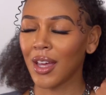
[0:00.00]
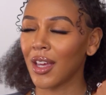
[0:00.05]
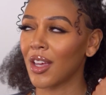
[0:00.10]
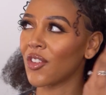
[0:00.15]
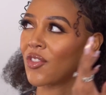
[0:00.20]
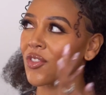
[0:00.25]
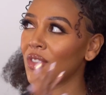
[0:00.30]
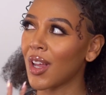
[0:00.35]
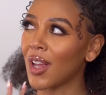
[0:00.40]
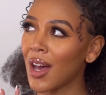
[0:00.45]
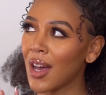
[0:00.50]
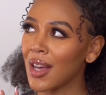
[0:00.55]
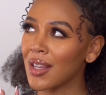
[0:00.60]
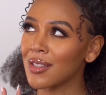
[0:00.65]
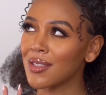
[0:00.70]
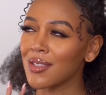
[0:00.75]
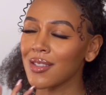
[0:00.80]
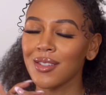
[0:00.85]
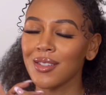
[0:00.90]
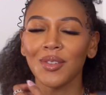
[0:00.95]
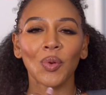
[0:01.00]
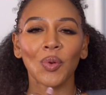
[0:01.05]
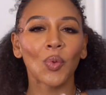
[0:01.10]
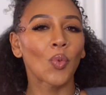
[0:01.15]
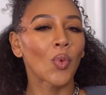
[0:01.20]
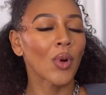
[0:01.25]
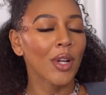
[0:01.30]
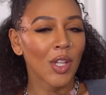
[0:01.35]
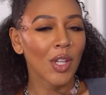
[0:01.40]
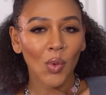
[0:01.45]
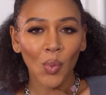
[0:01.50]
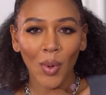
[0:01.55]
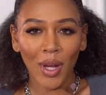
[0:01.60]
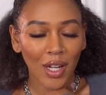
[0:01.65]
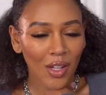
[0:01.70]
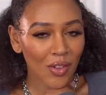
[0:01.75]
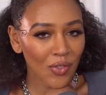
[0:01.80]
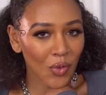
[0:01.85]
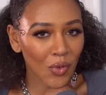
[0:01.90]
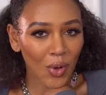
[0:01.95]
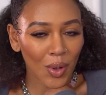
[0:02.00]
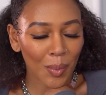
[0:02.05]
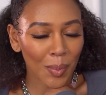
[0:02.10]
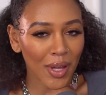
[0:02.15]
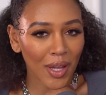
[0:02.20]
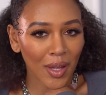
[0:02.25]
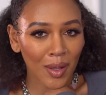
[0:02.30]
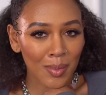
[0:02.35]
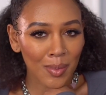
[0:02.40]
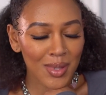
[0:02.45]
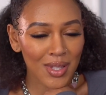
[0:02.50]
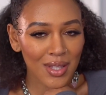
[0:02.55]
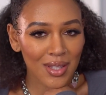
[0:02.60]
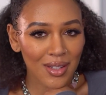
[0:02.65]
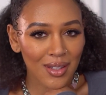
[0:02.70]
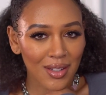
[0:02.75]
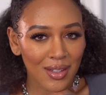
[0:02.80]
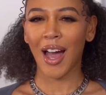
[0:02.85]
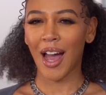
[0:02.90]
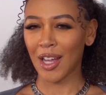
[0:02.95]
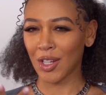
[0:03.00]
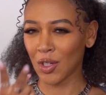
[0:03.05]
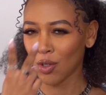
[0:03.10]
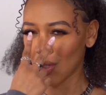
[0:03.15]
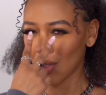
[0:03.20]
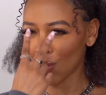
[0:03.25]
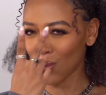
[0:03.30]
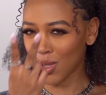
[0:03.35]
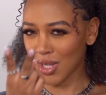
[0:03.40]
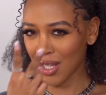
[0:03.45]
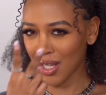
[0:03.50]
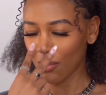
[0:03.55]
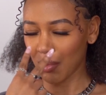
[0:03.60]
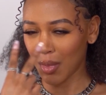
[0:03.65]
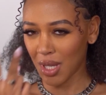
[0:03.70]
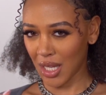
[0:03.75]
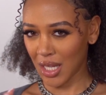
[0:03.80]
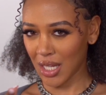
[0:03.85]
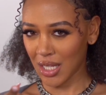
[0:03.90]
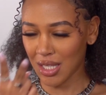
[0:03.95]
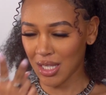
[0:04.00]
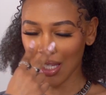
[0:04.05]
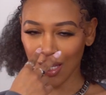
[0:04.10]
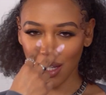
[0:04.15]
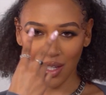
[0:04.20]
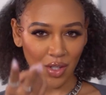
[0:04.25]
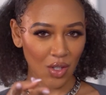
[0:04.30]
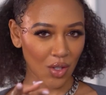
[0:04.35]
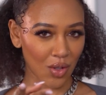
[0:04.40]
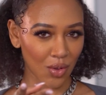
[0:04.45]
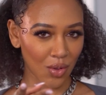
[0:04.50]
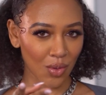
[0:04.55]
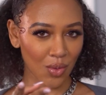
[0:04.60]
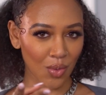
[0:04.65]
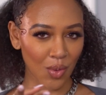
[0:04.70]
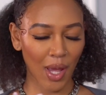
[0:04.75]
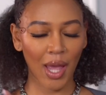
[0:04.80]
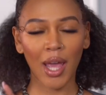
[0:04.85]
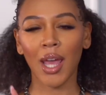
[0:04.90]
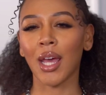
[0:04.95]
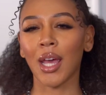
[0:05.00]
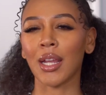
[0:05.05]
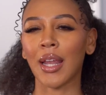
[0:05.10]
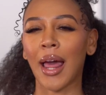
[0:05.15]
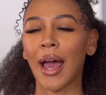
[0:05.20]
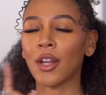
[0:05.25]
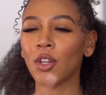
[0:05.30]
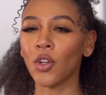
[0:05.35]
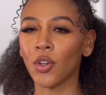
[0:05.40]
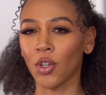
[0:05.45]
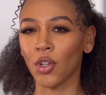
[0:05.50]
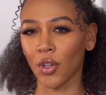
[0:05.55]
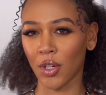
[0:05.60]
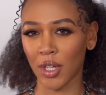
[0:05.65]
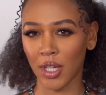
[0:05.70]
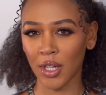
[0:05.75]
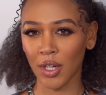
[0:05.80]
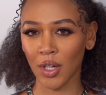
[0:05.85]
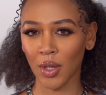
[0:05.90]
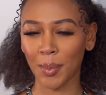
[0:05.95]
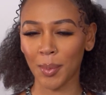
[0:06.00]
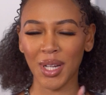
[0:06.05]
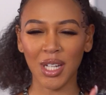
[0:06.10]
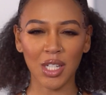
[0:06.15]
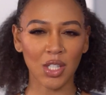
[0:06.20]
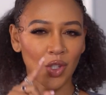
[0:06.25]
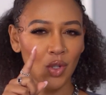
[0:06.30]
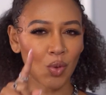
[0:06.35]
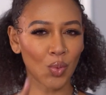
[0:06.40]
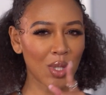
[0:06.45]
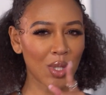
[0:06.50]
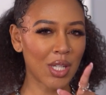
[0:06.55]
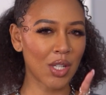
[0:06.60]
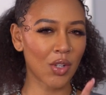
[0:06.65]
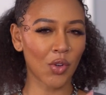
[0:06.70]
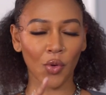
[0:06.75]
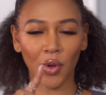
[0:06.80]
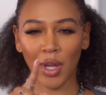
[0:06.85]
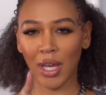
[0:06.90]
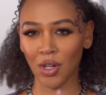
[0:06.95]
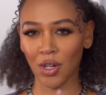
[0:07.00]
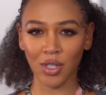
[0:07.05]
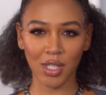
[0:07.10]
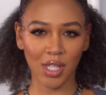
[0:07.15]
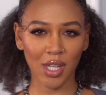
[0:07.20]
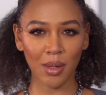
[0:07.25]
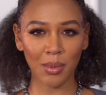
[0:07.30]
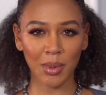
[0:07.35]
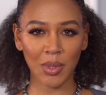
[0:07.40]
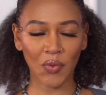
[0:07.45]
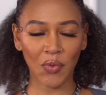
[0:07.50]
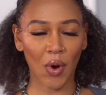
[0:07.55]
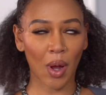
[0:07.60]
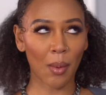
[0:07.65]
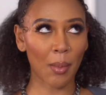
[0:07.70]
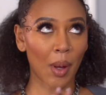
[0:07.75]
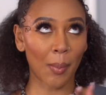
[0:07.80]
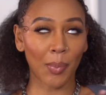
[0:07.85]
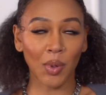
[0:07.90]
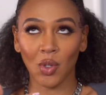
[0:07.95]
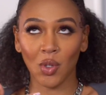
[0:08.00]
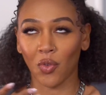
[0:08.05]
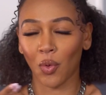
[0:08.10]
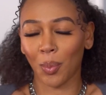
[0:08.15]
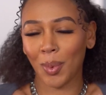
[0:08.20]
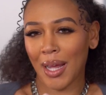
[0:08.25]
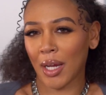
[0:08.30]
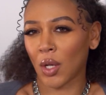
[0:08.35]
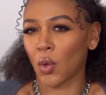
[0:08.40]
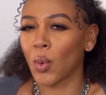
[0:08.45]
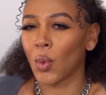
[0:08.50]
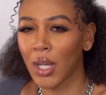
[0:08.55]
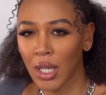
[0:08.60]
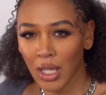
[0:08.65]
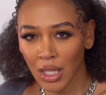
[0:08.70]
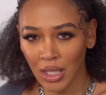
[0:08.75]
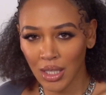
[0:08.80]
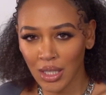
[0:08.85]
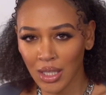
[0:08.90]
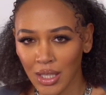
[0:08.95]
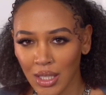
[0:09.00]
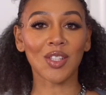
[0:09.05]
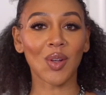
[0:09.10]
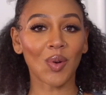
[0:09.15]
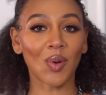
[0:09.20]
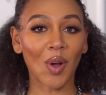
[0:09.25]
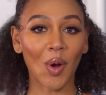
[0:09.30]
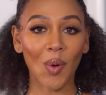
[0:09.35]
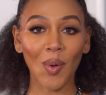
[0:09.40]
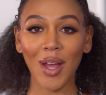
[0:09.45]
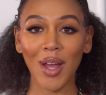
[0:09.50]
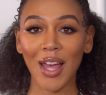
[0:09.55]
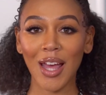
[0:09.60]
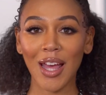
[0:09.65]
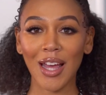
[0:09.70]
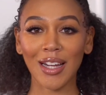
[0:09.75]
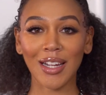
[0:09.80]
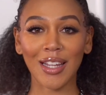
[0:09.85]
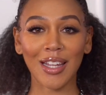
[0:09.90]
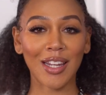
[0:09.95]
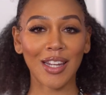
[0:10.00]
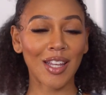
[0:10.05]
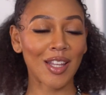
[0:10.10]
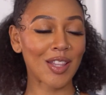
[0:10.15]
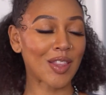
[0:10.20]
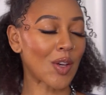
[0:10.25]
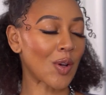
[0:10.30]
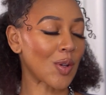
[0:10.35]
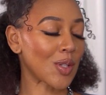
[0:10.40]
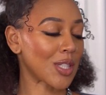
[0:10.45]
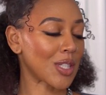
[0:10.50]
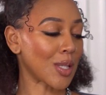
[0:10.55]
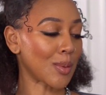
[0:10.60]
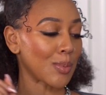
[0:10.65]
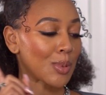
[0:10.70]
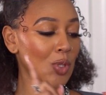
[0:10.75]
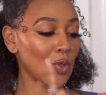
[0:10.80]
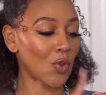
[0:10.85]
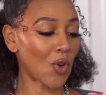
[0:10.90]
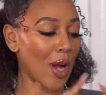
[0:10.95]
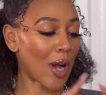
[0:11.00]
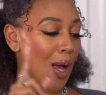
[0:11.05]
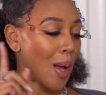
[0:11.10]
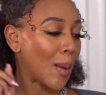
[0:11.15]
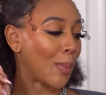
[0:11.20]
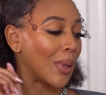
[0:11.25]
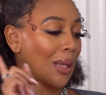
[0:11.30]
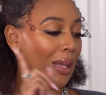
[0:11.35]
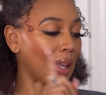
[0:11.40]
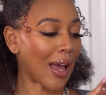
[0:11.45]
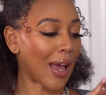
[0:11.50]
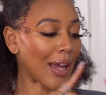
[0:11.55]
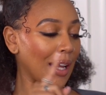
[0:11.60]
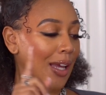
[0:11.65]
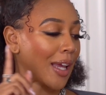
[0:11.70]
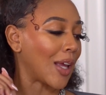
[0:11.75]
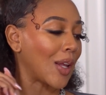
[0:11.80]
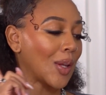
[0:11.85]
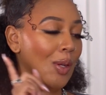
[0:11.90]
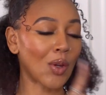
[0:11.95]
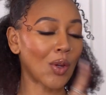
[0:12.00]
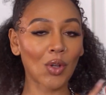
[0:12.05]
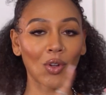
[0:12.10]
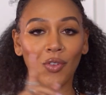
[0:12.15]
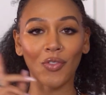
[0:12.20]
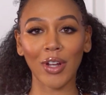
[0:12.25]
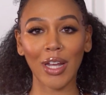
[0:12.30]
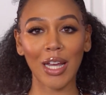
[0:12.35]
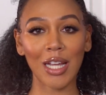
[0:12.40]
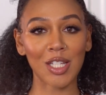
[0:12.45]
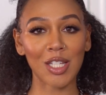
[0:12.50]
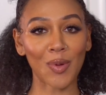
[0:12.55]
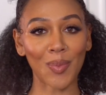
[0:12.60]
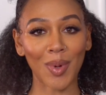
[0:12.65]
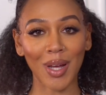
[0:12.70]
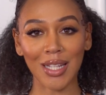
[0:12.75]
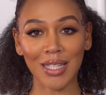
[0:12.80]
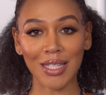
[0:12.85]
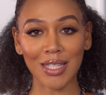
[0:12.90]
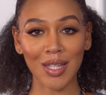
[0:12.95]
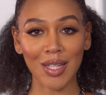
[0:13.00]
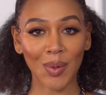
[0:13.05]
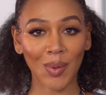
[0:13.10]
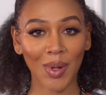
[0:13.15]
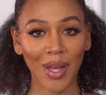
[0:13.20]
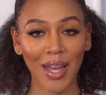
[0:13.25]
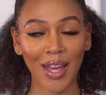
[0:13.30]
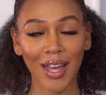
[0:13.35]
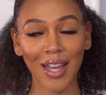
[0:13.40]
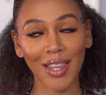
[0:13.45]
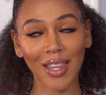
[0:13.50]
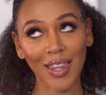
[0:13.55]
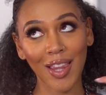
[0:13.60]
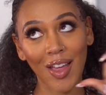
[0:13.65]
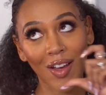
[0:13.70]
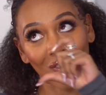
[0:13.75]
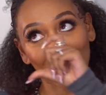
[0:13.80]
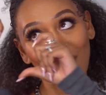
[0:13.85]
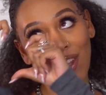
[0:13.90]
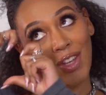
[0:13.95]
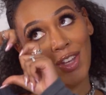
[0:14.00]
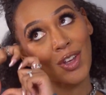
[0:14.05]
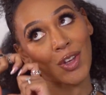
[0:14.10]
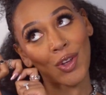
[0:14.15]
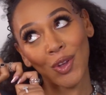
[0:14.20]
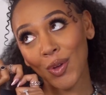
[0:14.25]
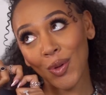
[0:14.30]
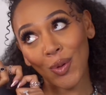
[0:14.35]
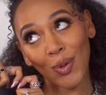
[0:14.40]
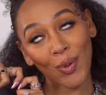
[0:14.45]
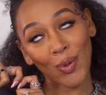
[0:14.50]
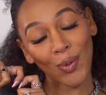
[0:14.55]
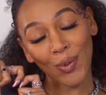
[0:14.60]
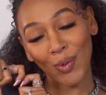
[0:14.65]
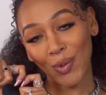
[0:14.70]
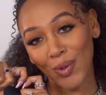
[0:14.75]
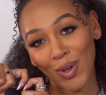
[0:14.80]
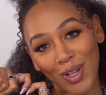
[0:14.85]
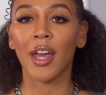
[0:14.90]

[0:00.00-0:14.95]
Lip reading: If not, what are you waiting for, babes? I know you see me seeing you, and I know you're here because you need creator tips from a beautiful black queen. So go ahead and hit those subscribe, like, and notification buttons, okay? Love you.